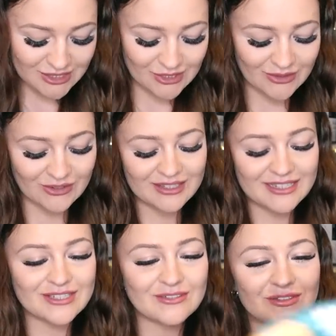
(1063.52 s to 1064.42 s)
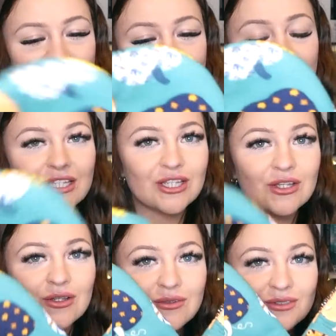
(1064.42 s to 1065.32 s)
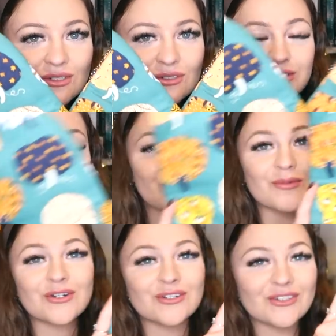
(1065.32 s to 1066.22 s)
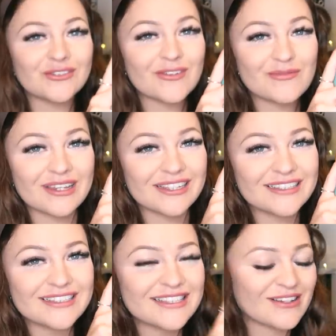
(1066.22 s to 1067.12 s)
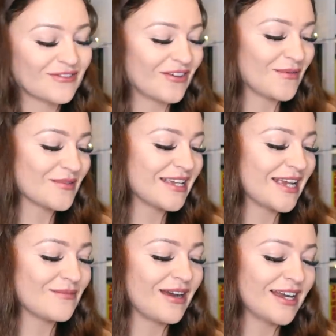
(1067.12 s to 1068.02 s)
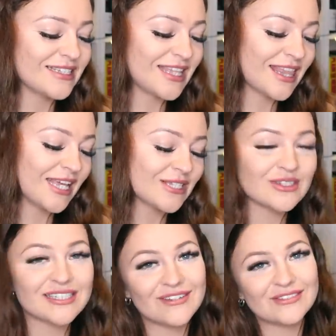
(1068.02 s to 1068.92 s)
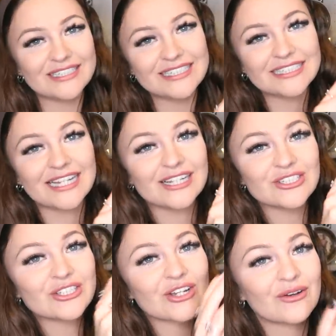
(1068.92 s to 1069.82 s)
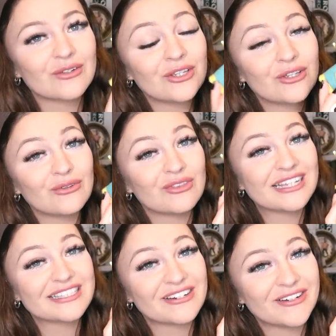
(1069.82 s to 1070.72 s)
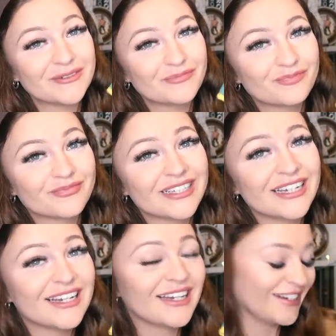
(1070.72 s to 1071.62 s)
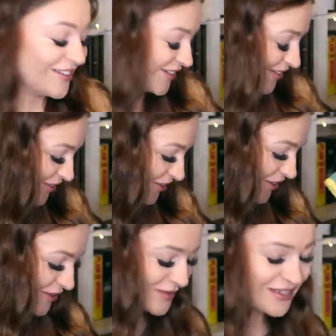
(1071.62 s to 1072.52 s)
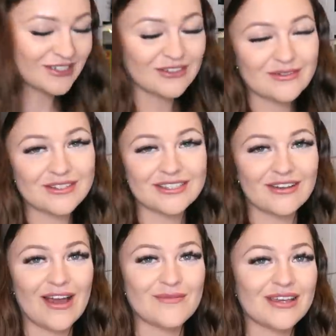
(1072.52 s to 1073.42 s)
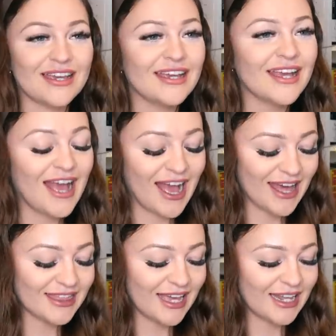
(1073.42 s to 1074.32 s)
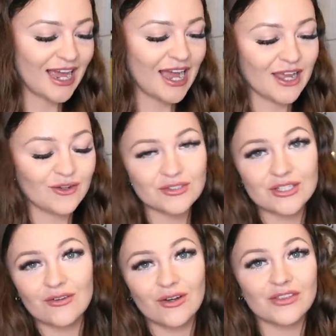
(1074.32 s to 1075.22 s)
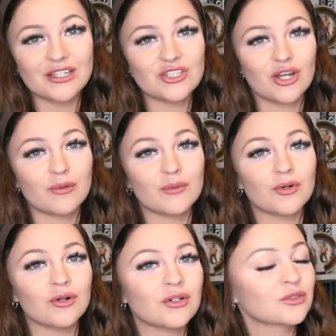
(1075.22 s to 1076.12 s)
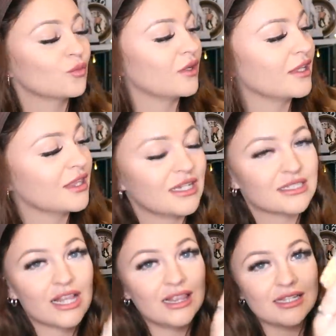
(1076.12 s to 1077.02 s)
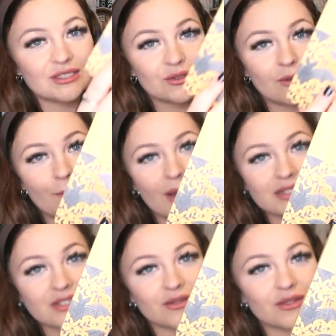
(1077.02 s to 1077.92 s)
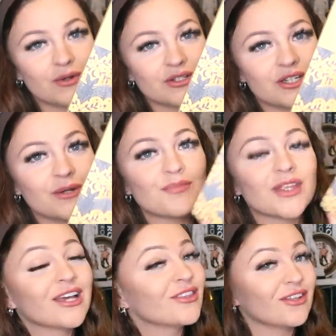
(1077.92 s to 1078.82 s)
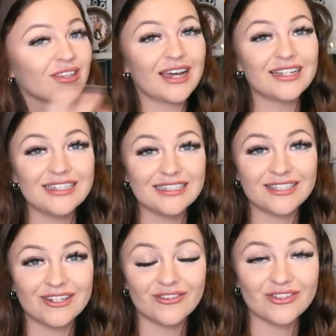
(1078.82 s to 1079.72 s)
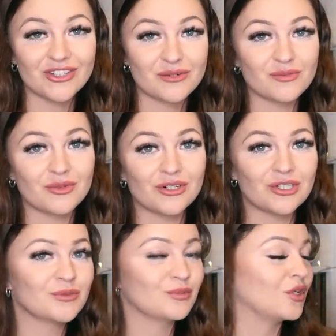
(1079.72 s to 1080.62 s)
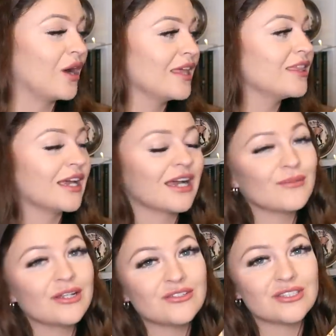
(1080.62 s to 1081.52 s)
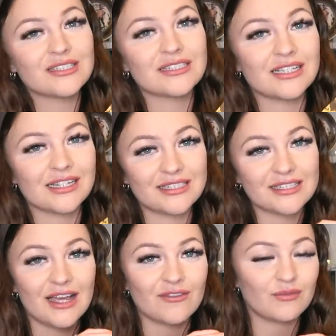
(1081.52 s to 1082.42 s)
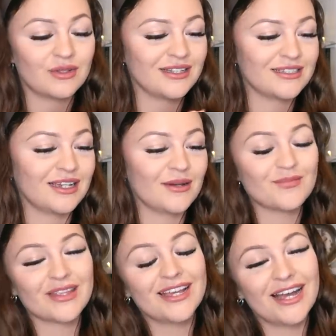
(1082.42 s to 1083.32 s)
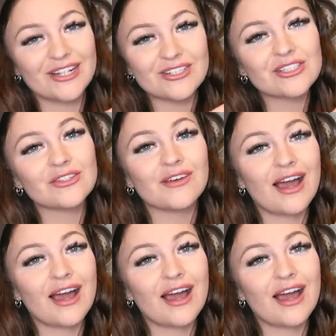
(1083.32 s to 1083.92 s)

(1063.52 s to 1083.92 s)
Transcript: So I got these really cute autumnal oven mittens from TK Maxx. These were $7.99. Just look how cute these are. Oh, all the autumn stuff, I'm just so happy. And then I also got this chopping board with these little bats on the bottom. Not that I needed another chopping board, but I think I might use this as like a serving platter. I just love it.